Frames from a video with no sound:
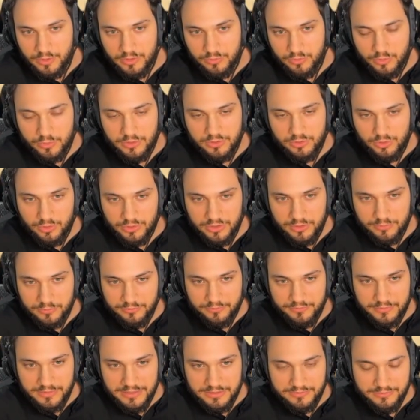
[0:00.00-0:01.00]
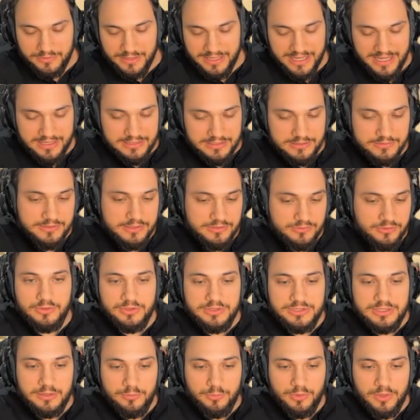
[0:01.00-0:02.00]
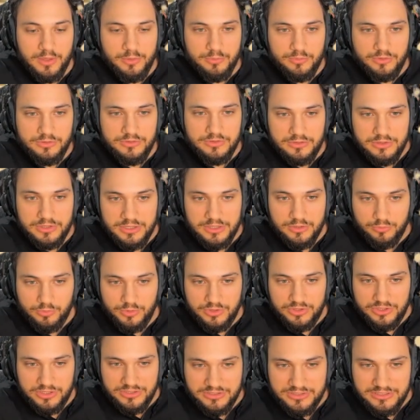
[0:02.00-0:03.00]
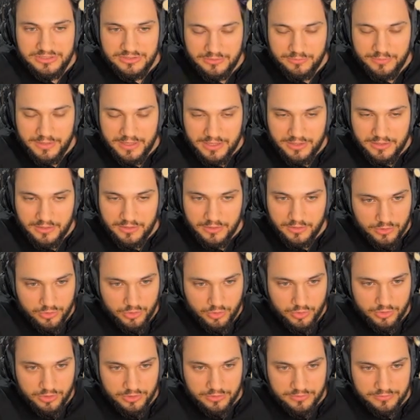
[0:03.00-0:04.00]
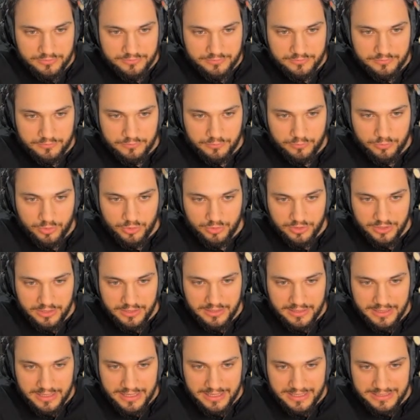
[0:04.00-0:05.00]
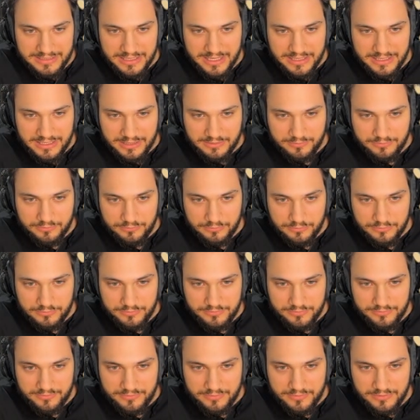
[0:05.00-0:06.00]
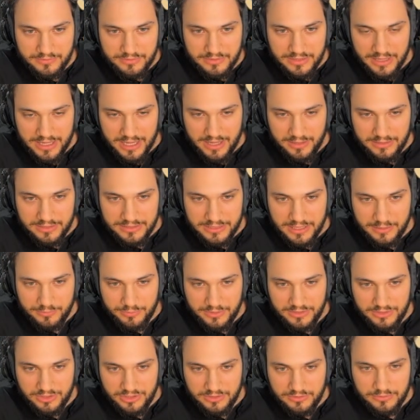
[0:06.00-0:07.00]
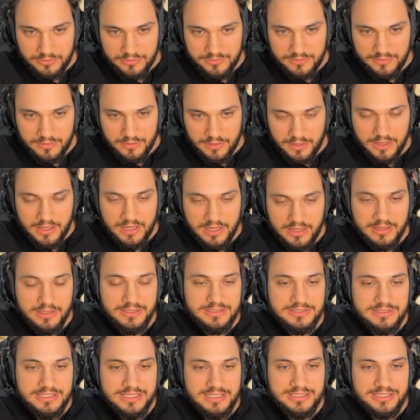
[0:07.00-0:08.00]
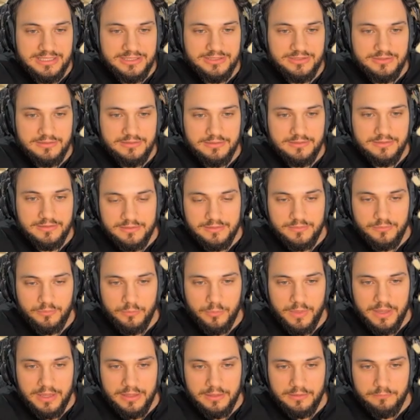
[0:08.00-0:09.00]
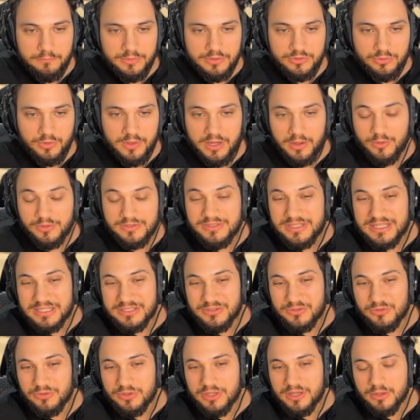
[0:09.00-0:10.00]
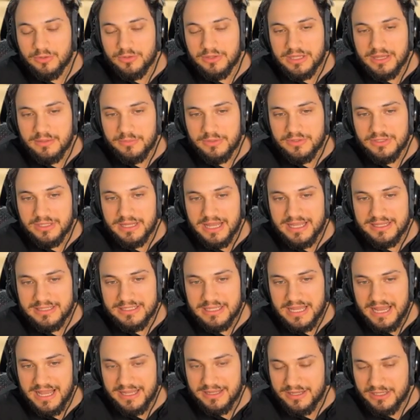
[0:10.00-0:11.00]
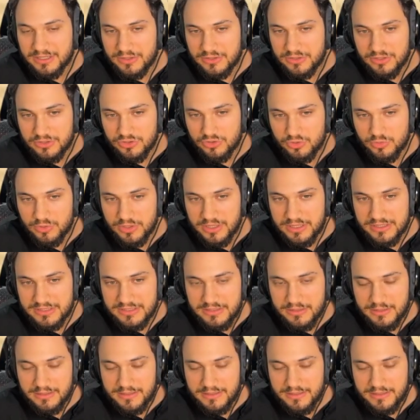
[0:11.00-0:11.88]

I've already told them. If I activate, for example, number 3, which the spell, look, Fury, and attack him, check out the damage. Ah, it's hitting. Wait, before I was dealing 300 damage, guys, I killed in 2 hits.